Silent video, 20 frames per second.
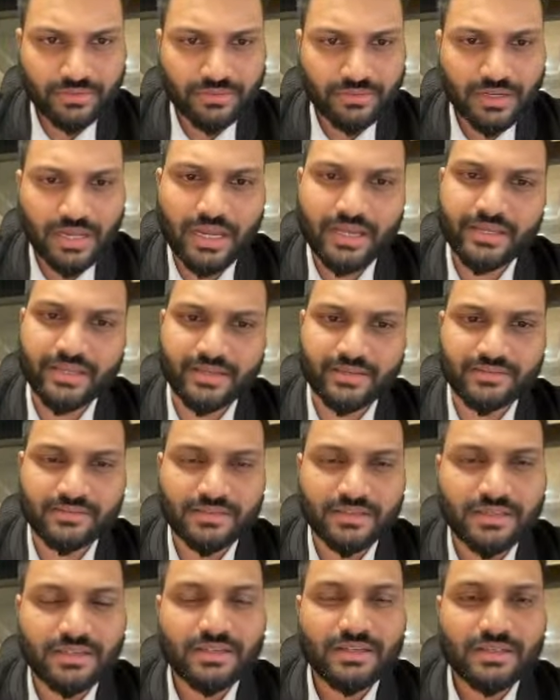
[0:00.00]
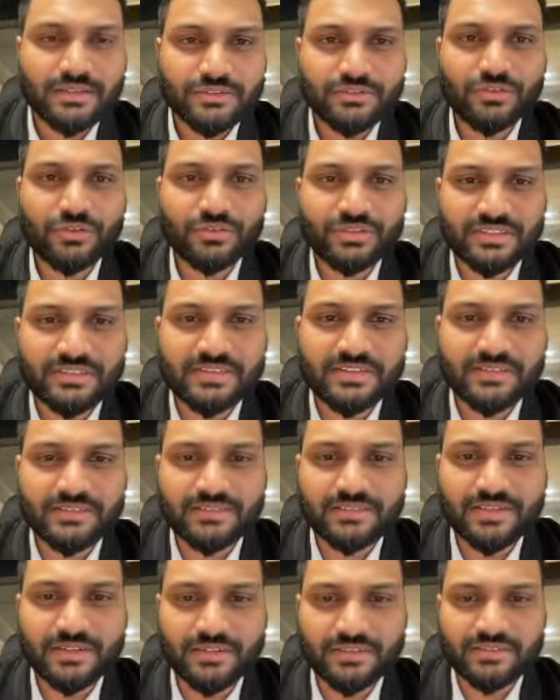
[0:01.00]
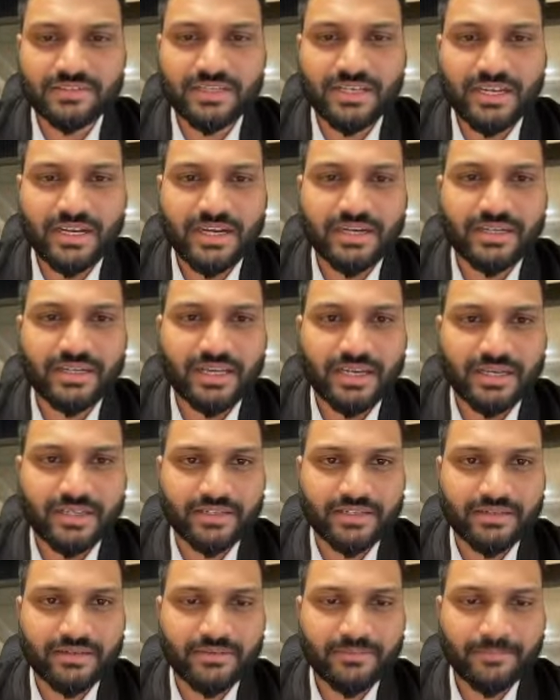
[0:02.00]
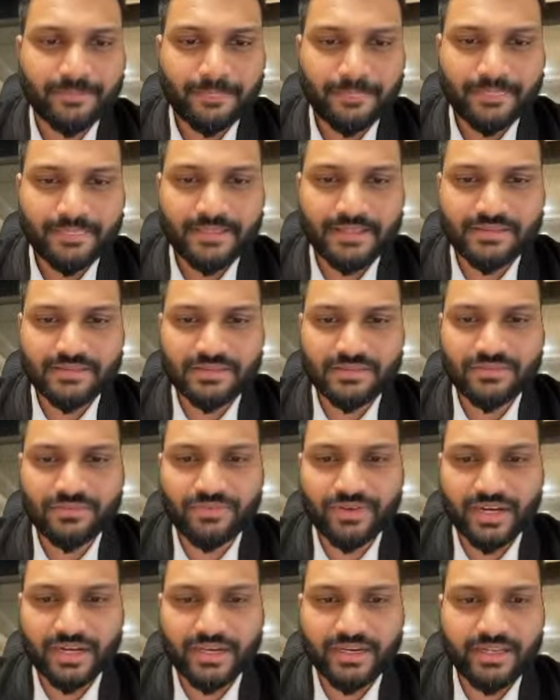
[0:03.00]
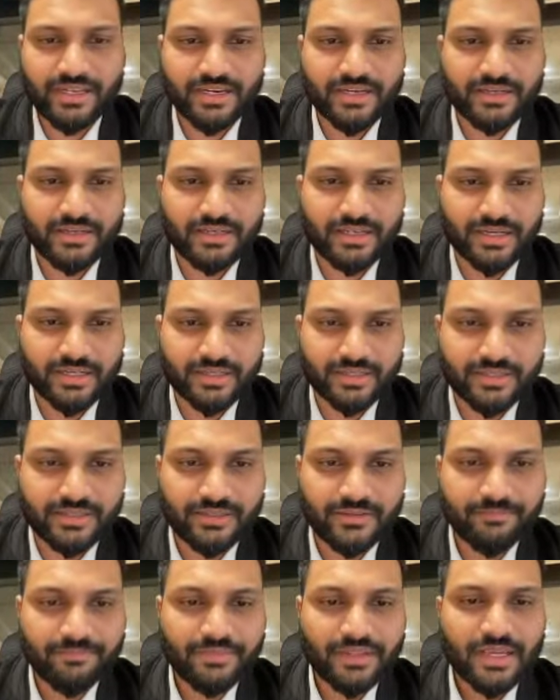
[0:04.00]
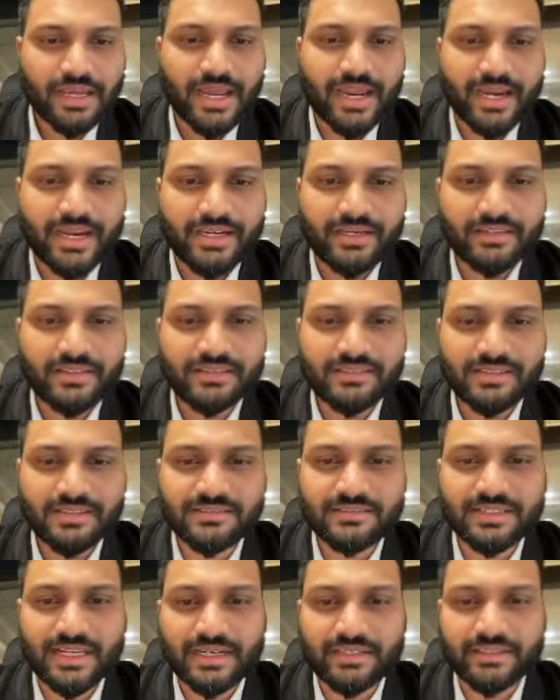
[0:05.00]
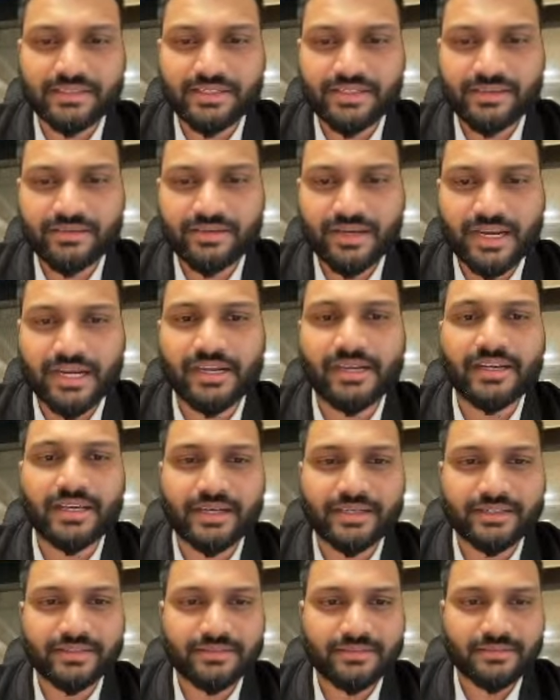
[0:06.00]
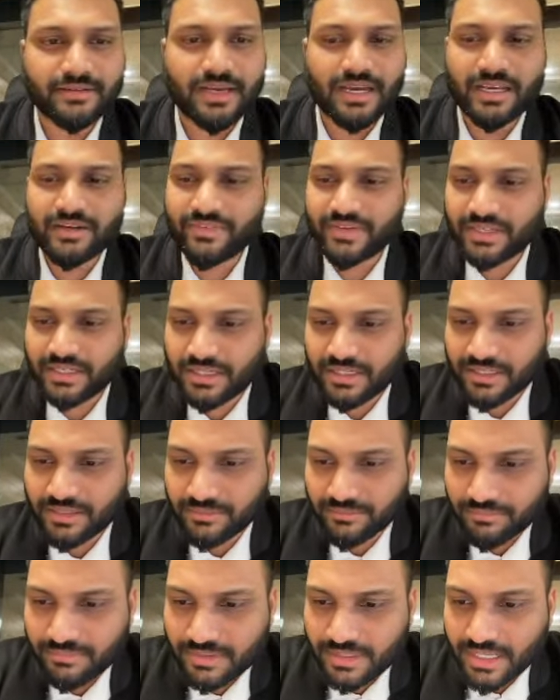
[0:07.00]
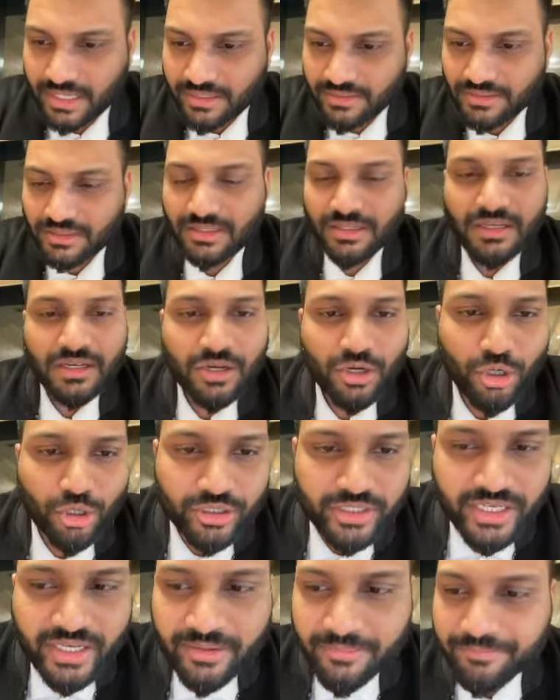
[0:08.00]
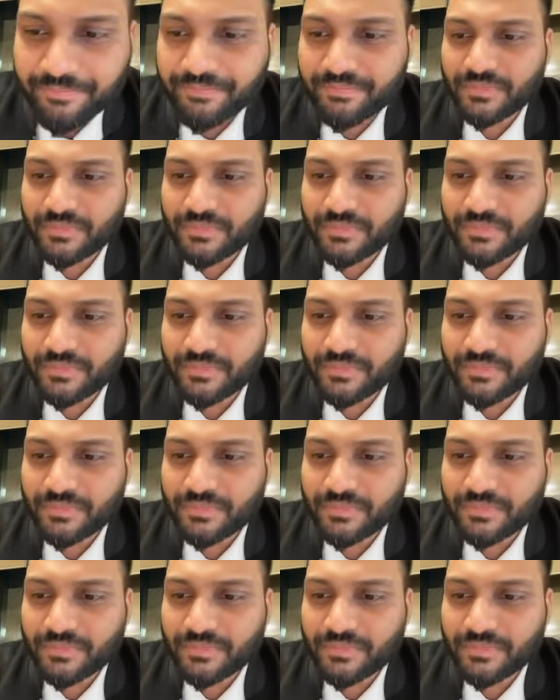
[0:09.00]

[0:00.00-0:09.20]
Hi, yes. So this is Thursday entire. This is Friday entire. And this is Saturday entire. Are we clear? Done? Okay.